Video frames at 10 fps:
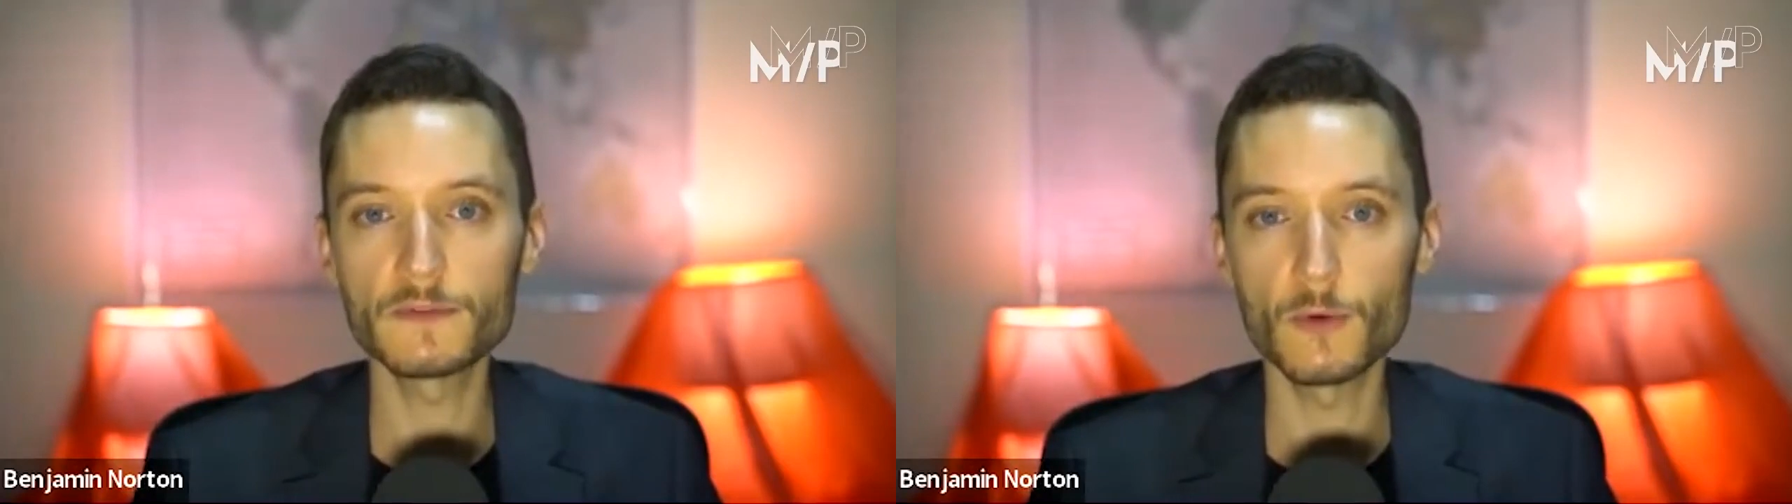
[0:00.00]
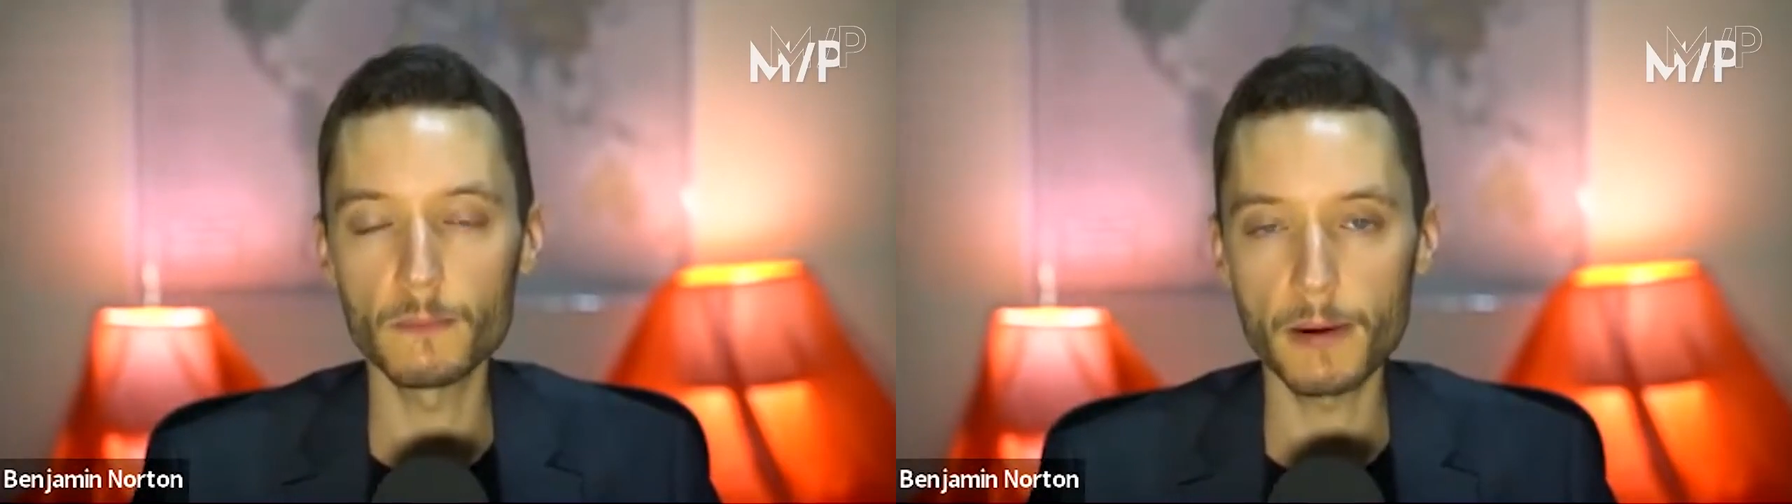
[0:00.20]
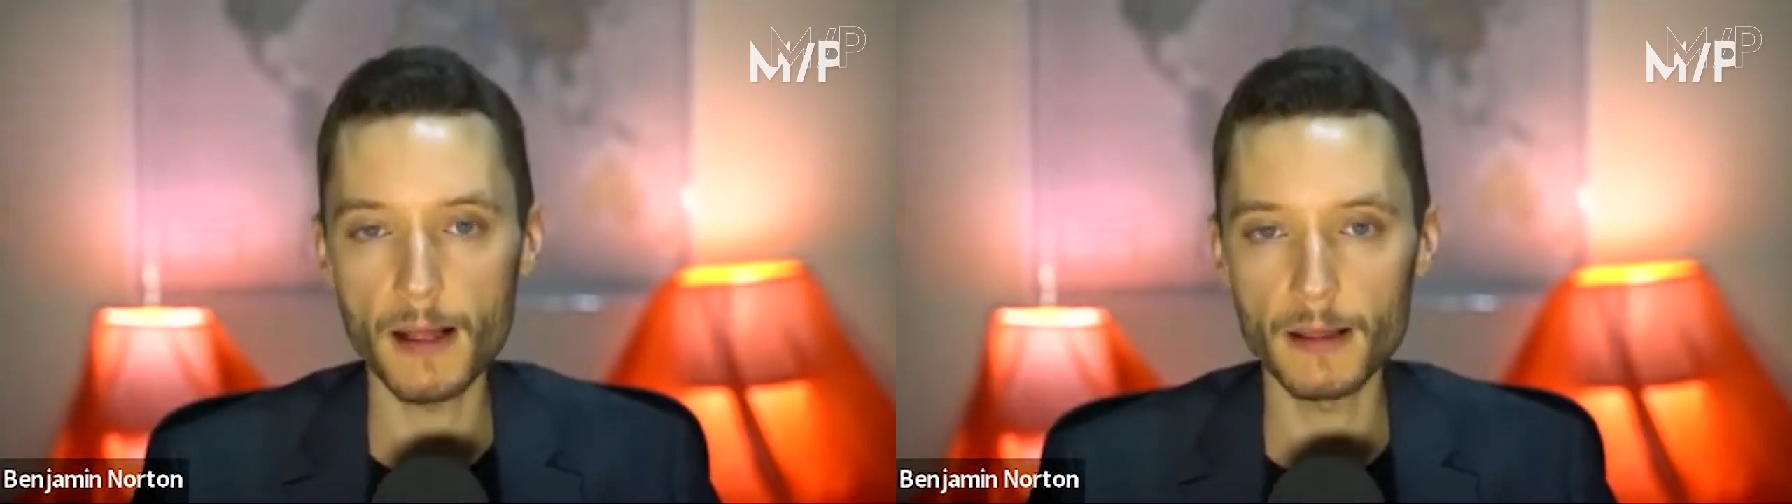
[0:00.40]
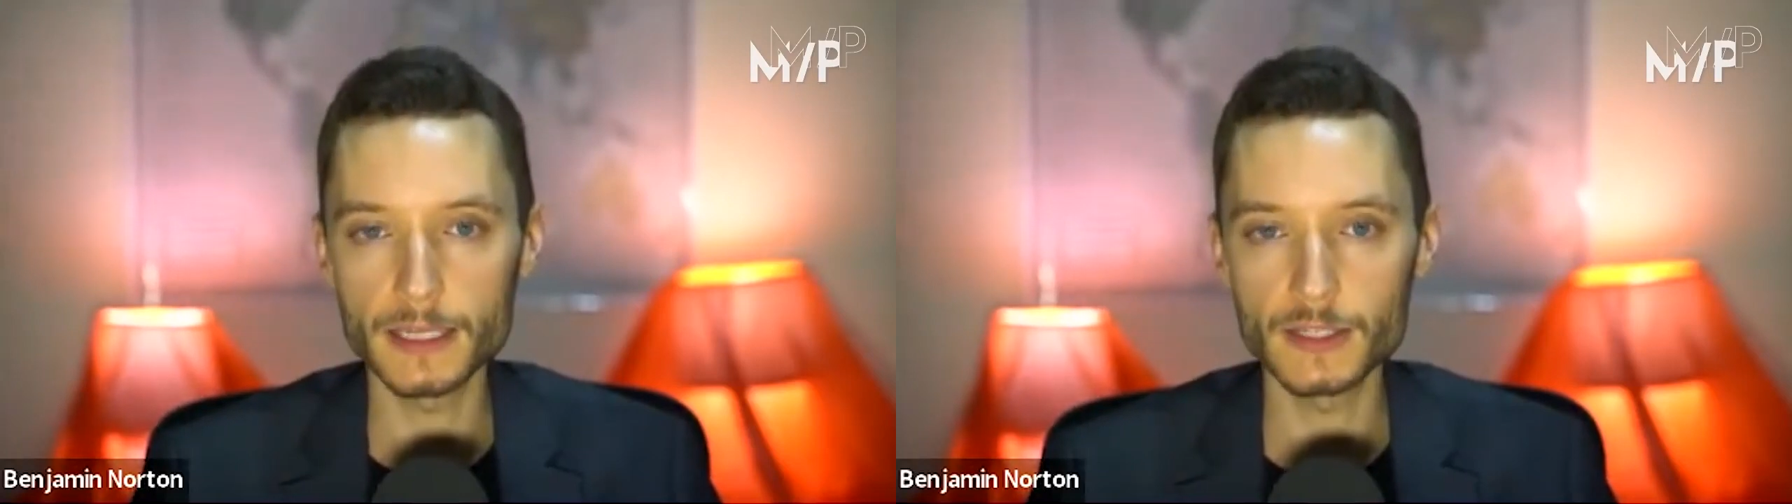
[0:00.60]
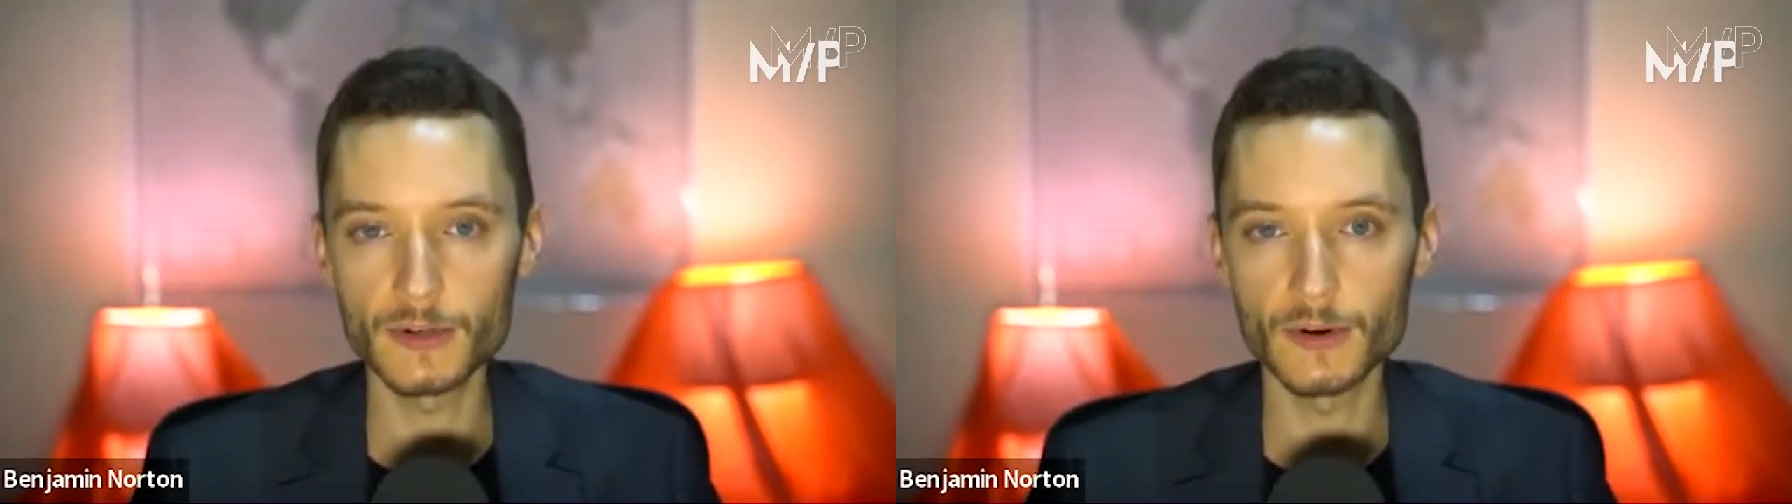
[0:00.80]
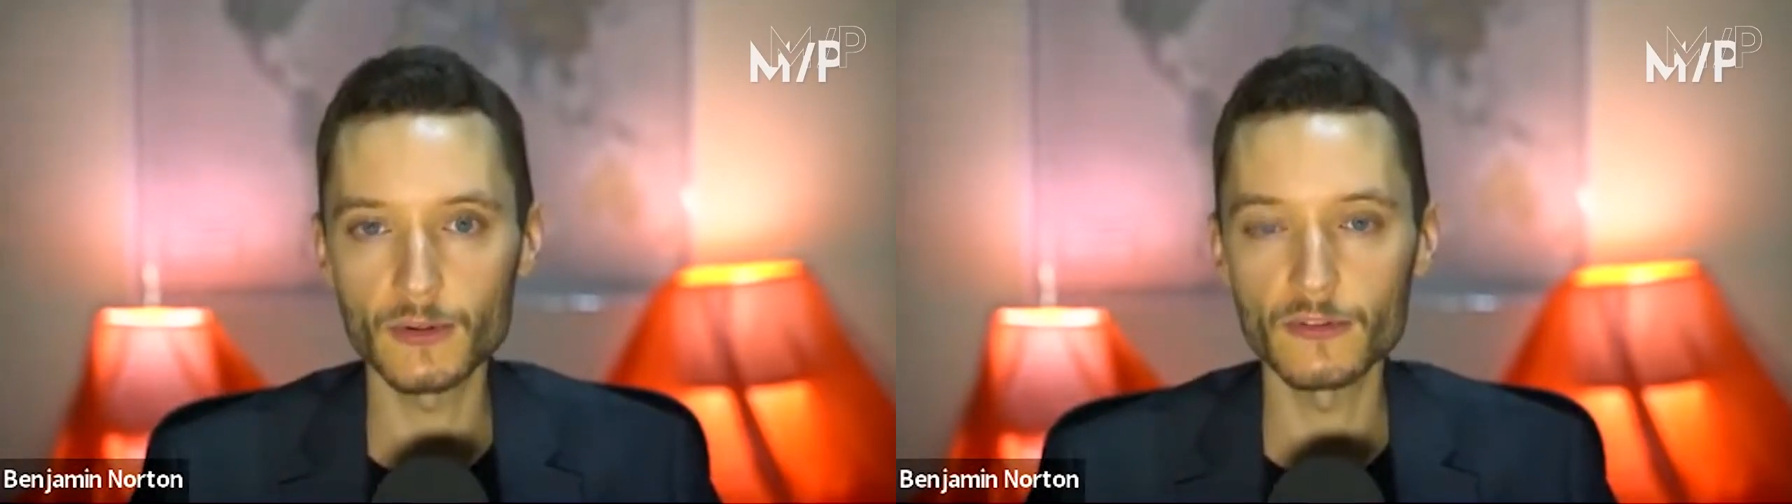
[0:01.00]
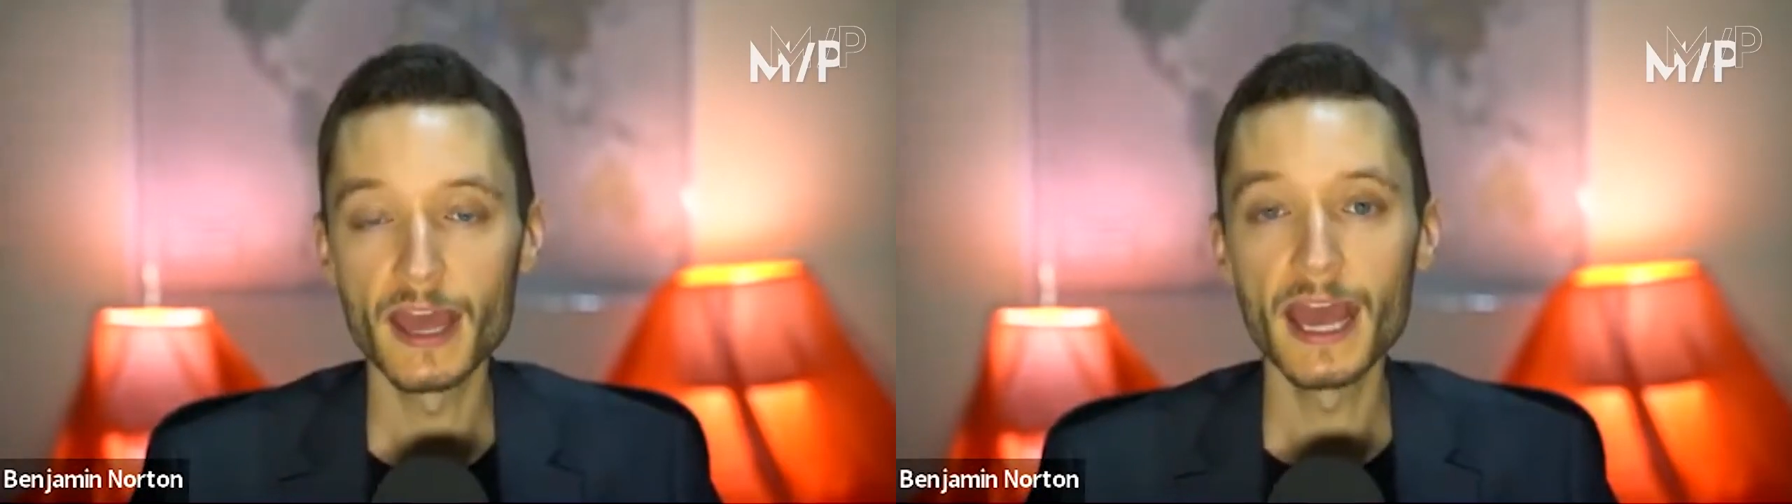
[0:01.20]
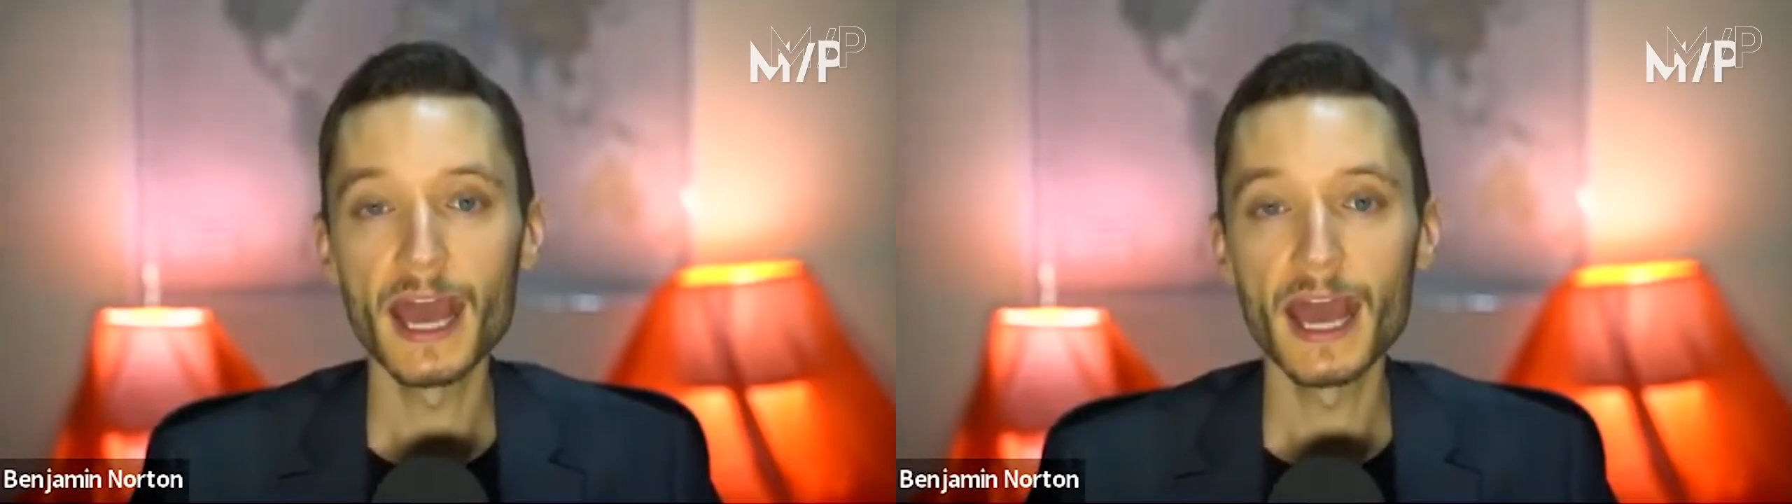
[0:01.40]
foreign policy circles